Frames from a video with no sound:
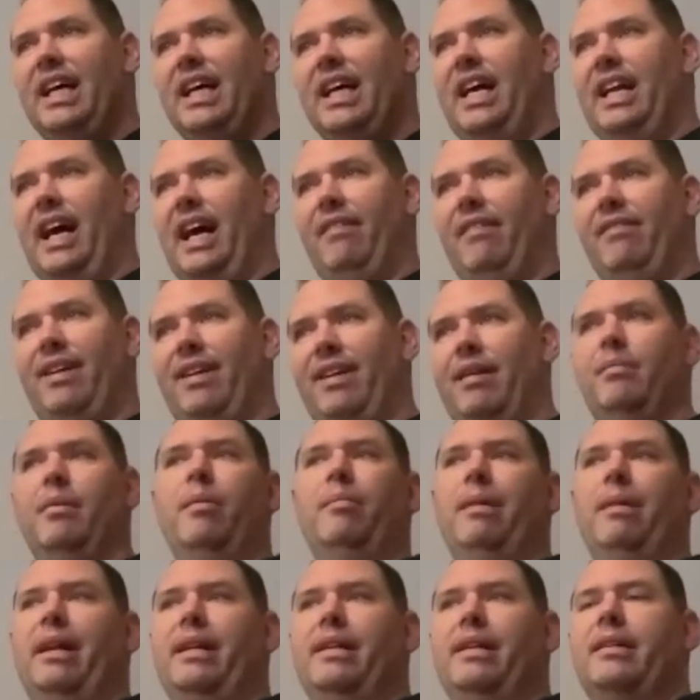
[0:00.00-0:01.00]
and have that
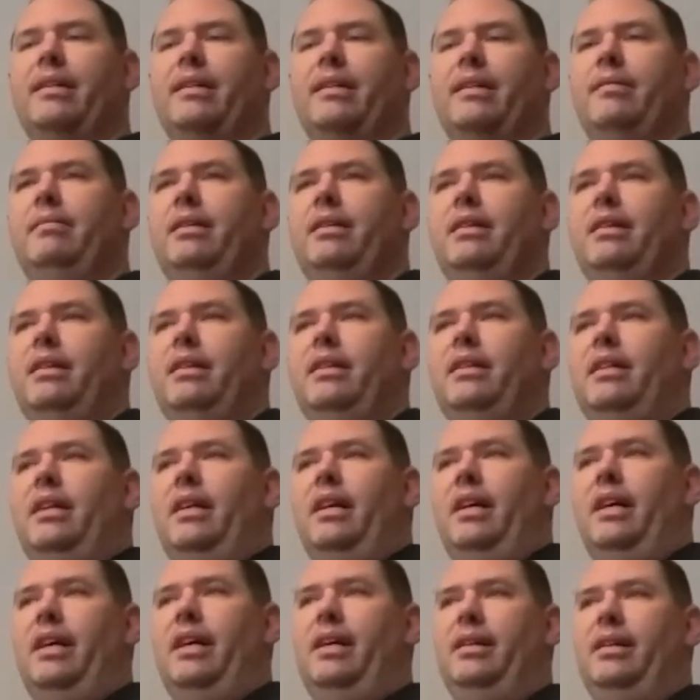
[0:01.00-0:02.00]
momentum.
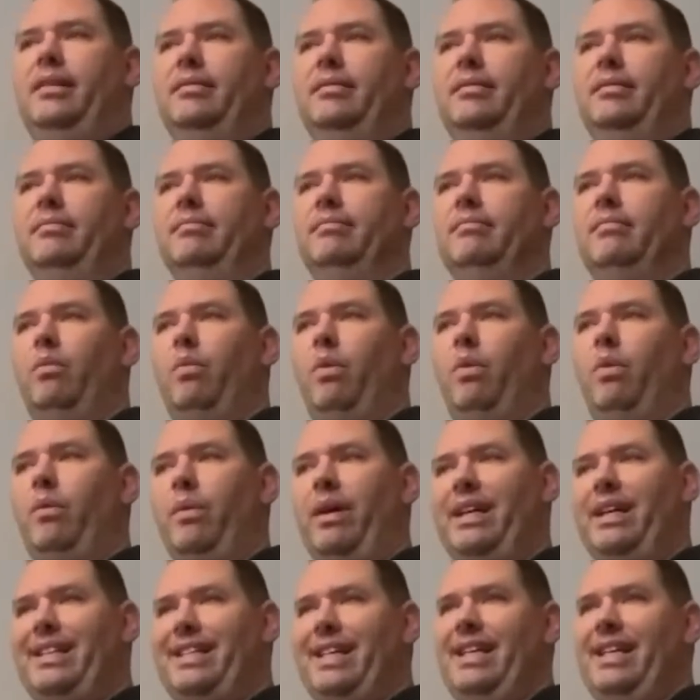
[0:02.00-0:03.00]
When
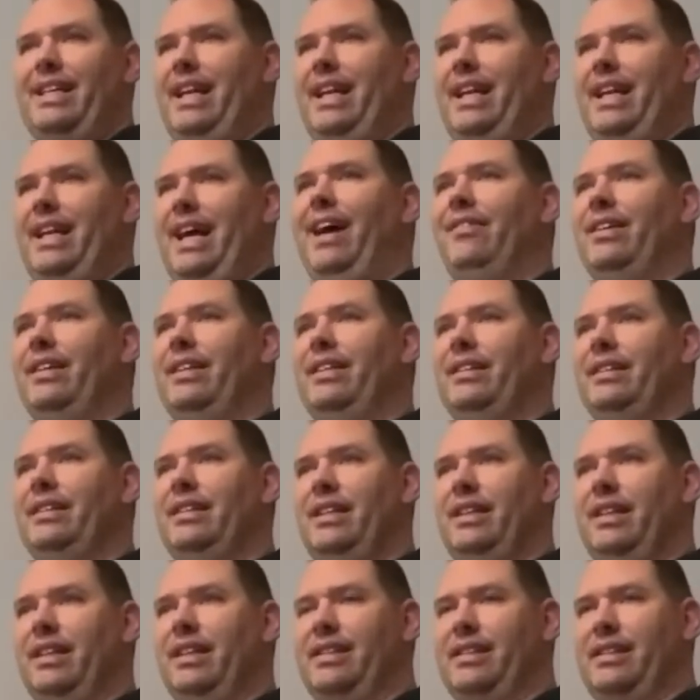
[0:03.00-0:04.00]
we didn't have it
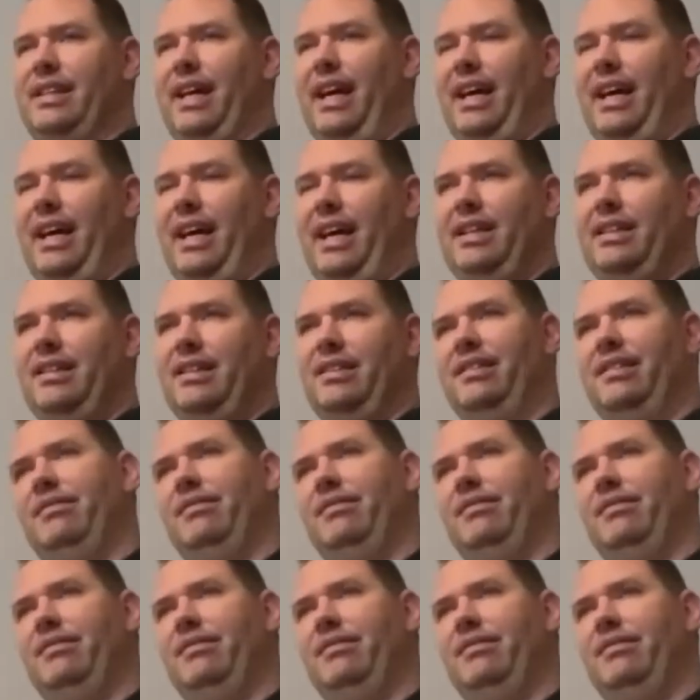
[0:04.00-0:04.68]
in the second,